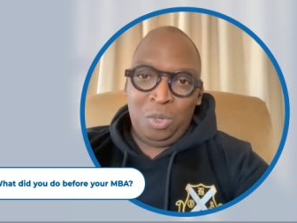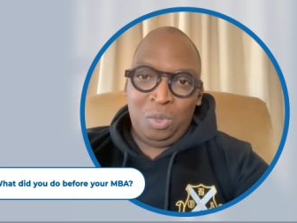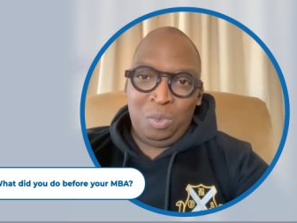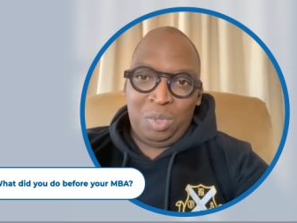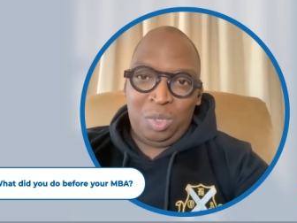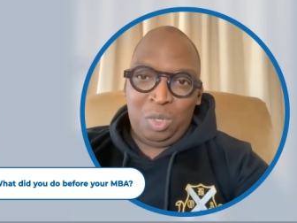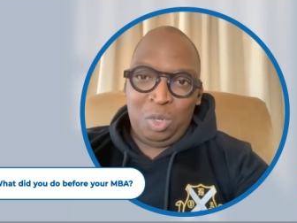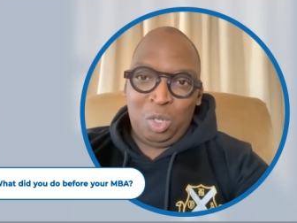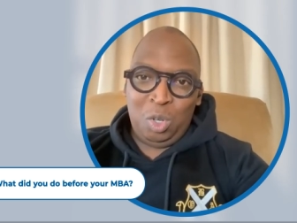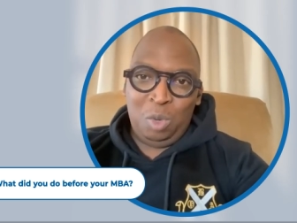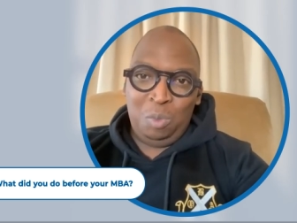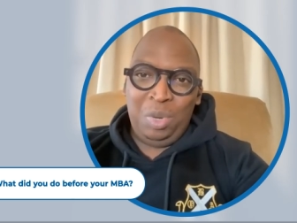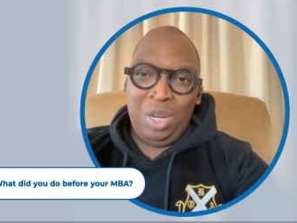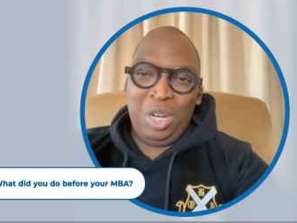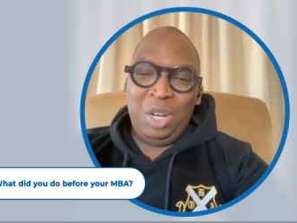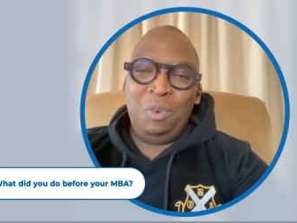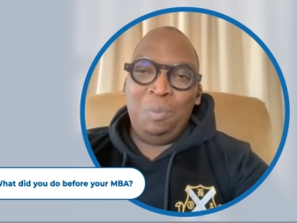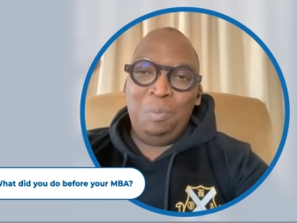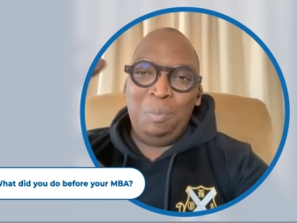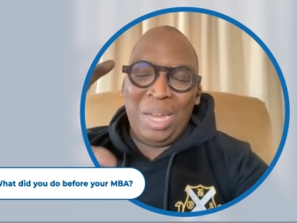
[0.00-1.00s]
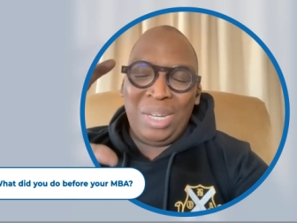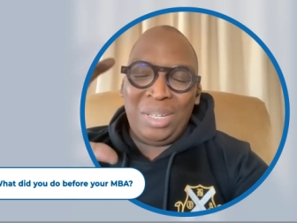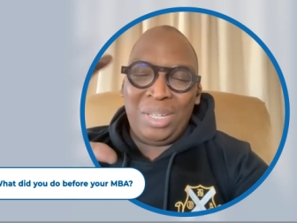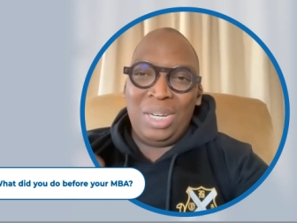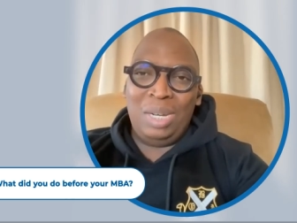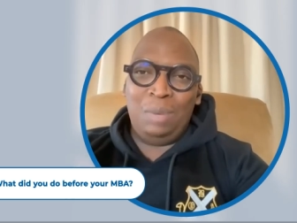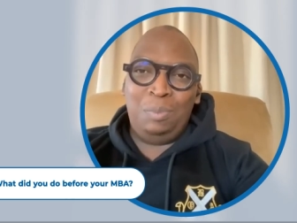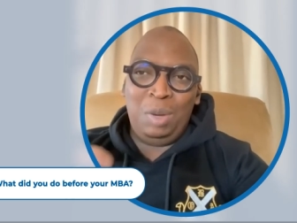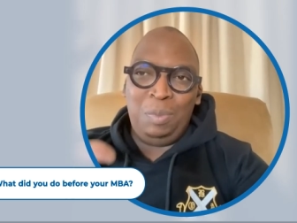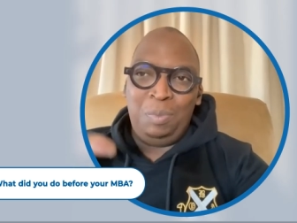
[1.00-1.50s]
to being
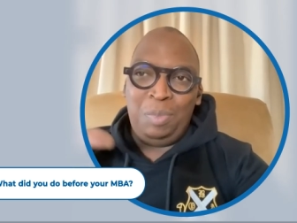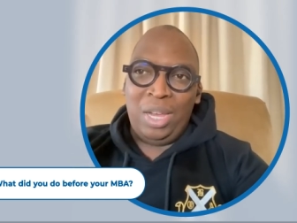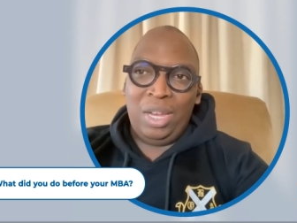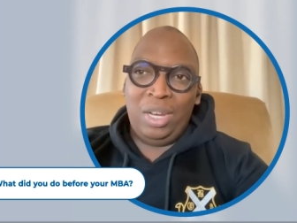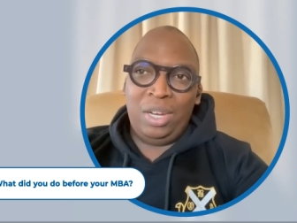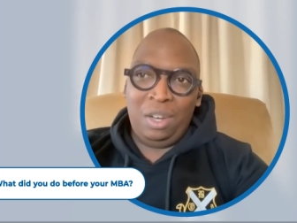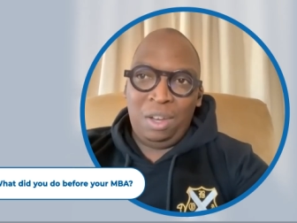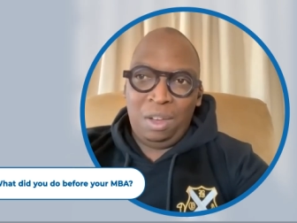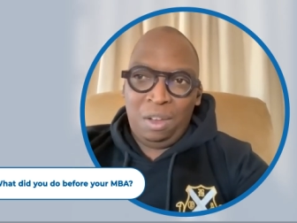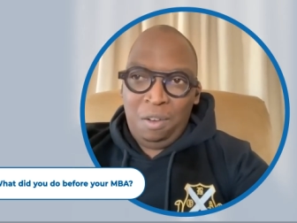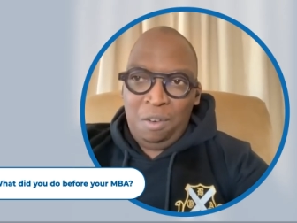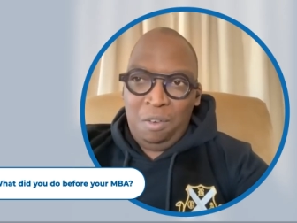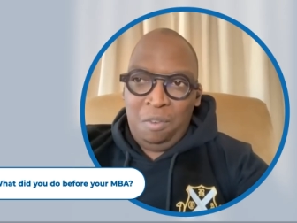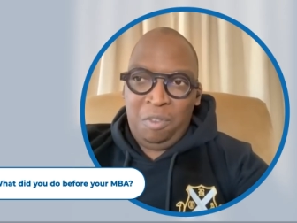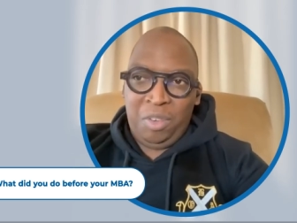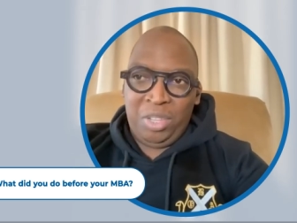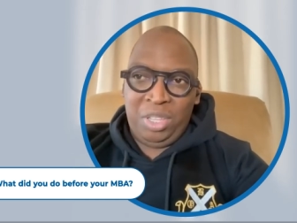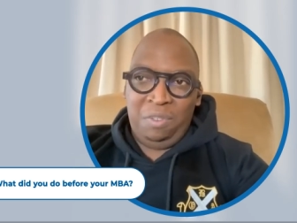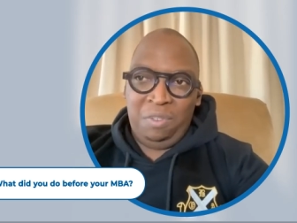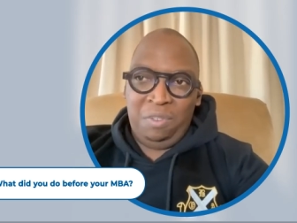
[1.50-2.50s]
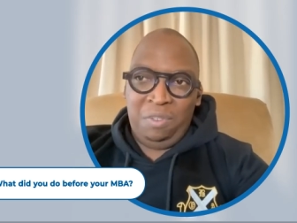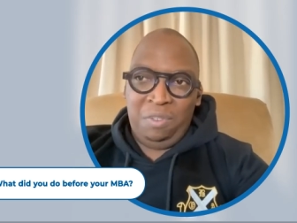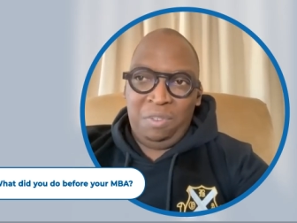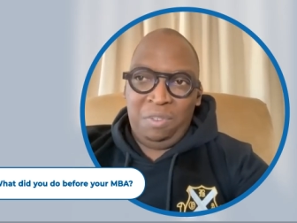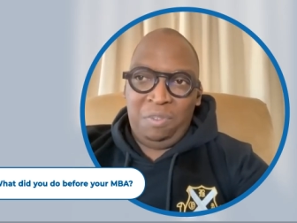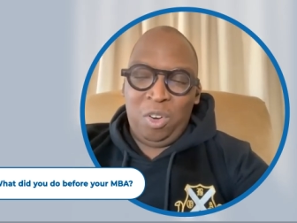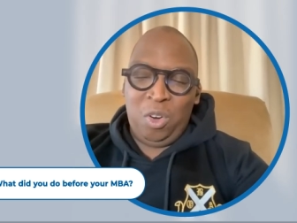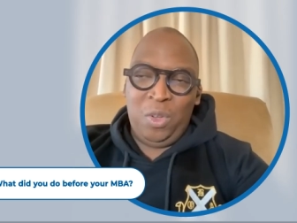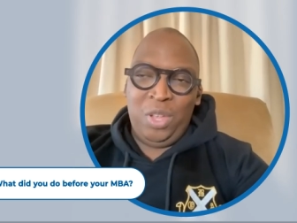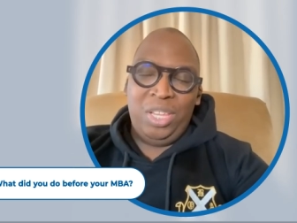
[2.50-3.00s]
mentally prepared for the
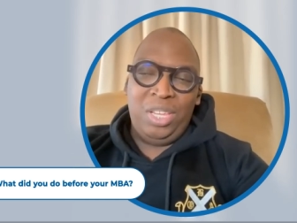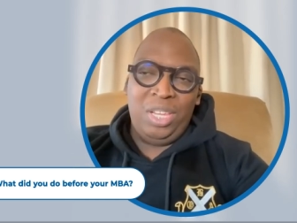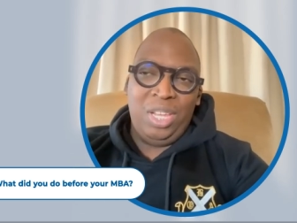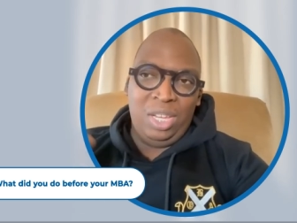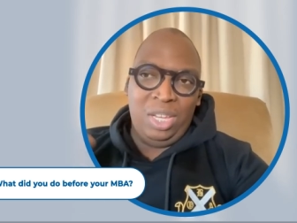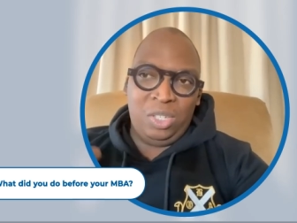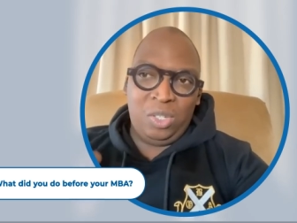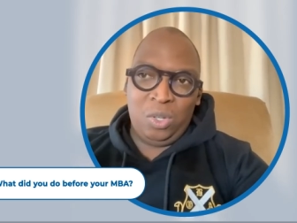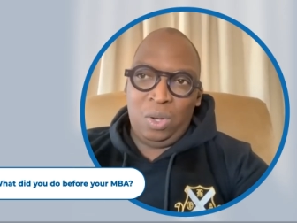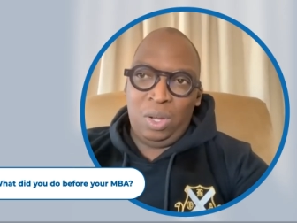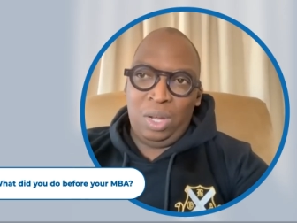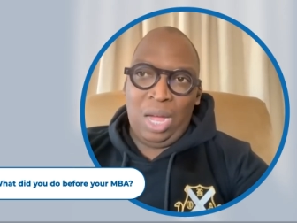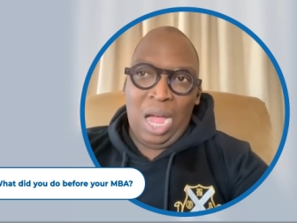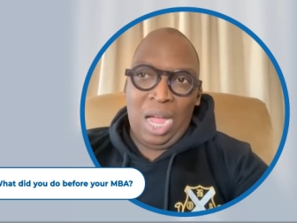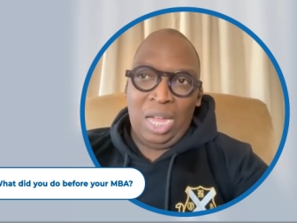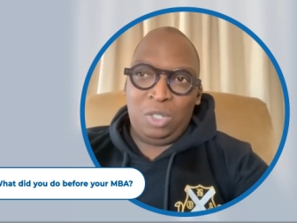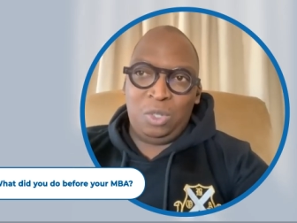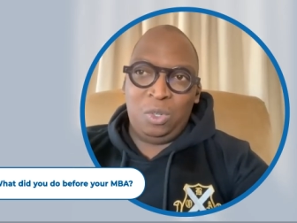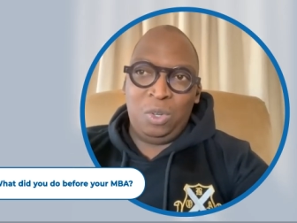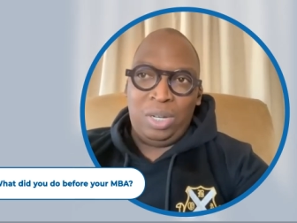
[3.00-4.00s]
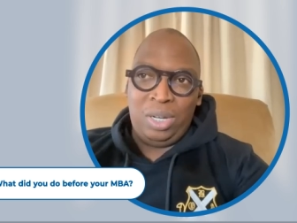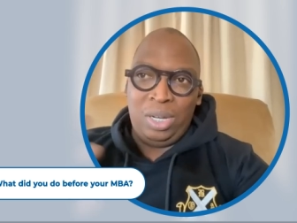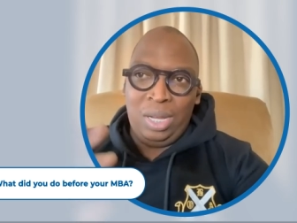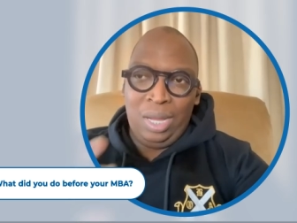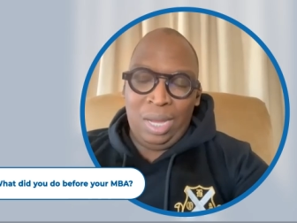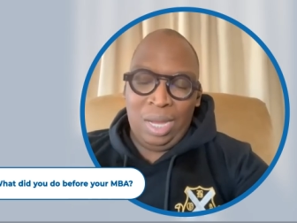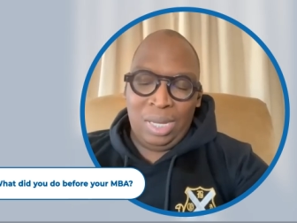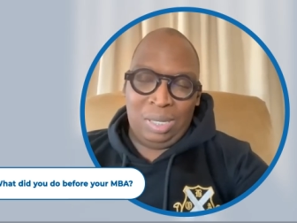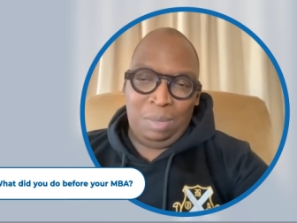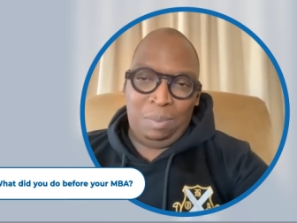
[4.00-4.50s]
following year. So I took
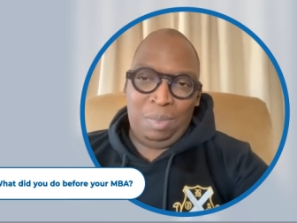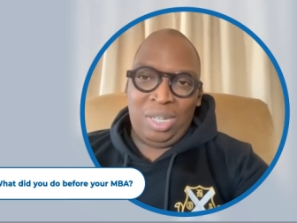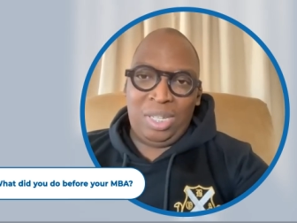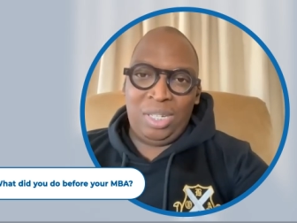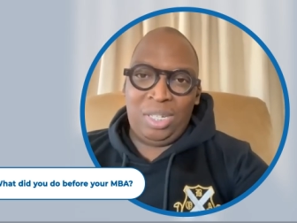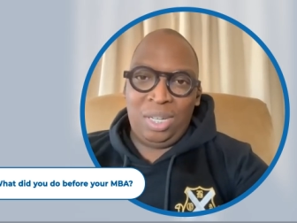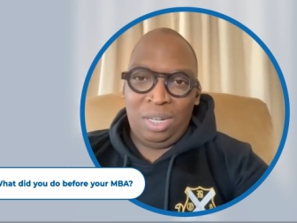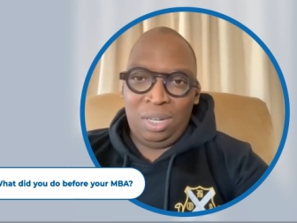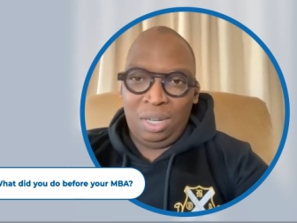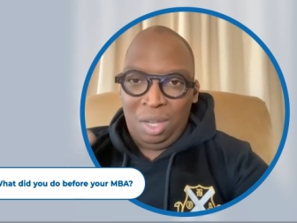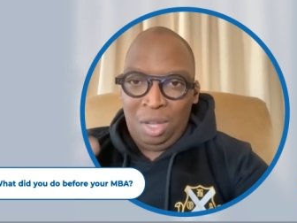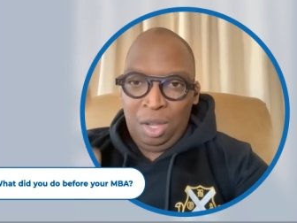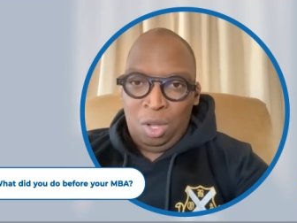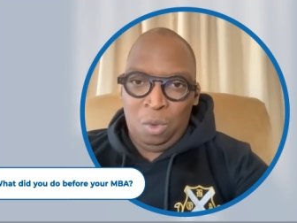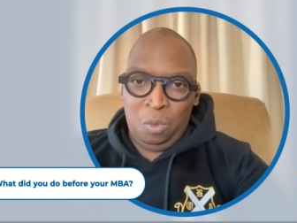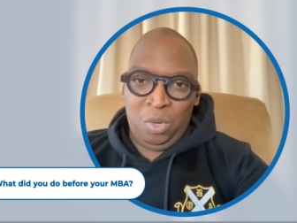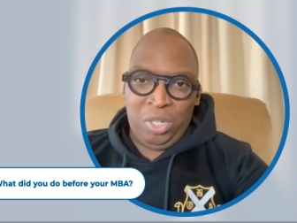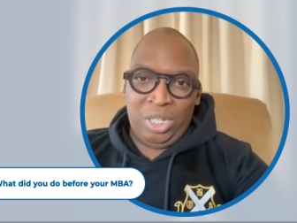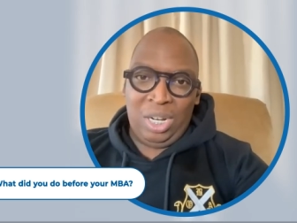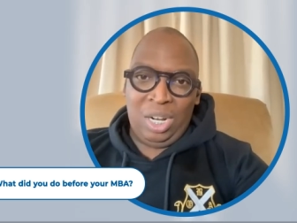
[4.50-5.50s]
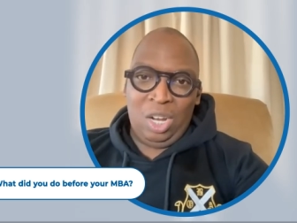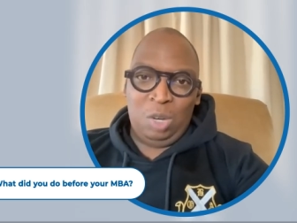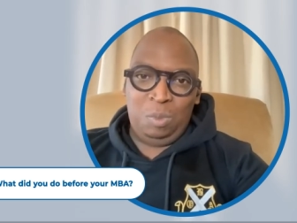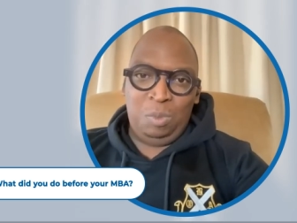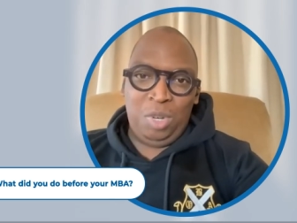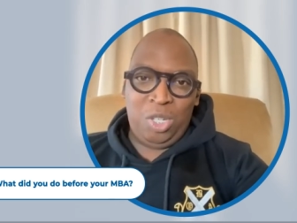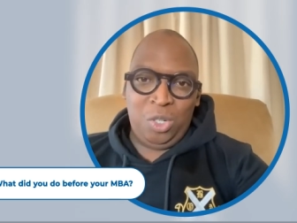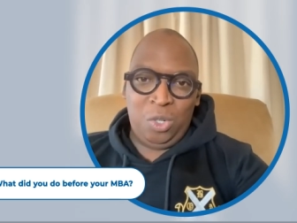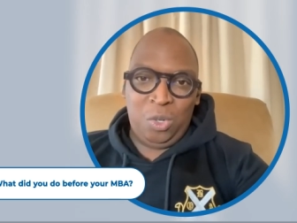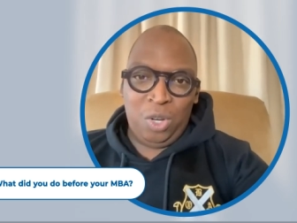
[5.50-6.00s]
a sabbatical, which
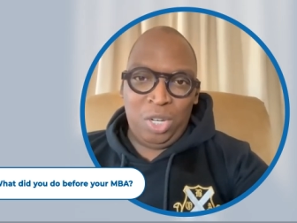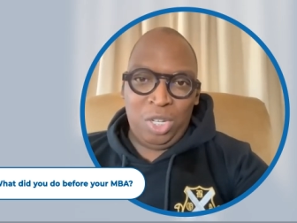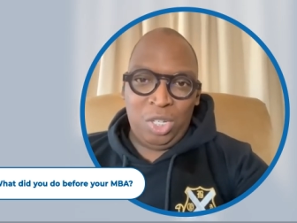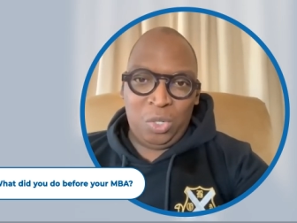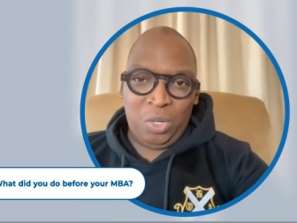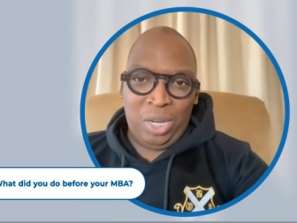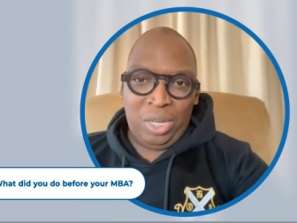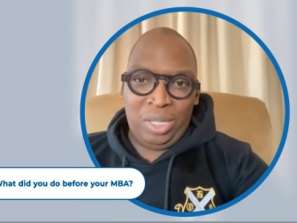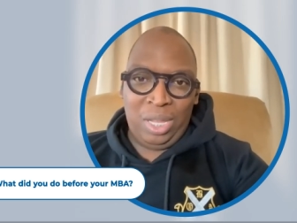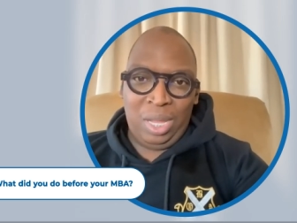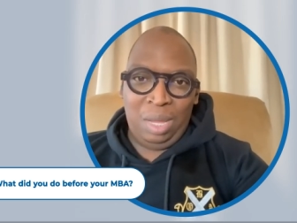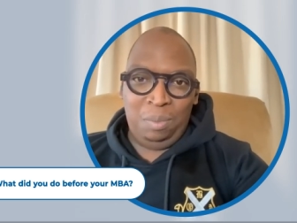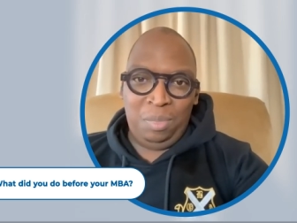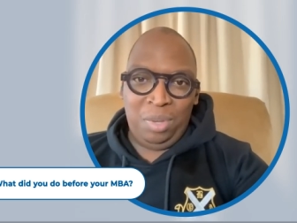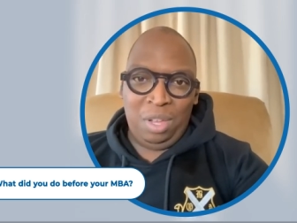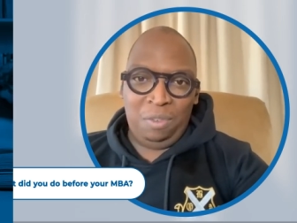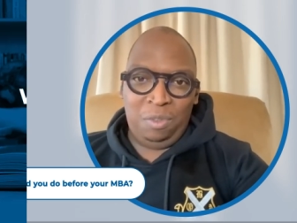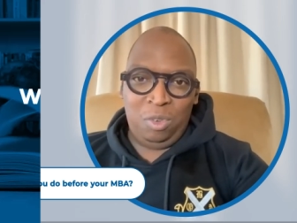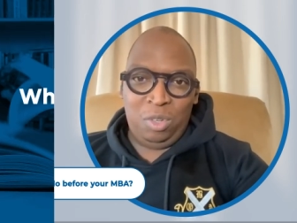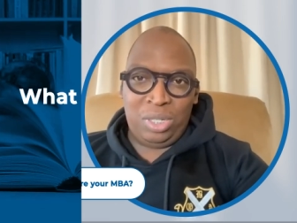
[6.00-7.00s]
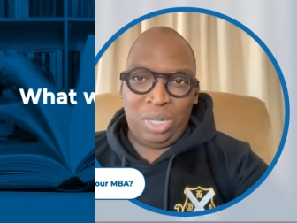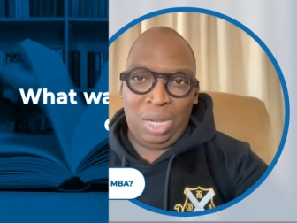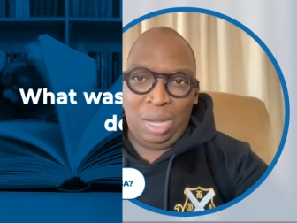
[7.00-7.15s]
allowed me to go into the MBA full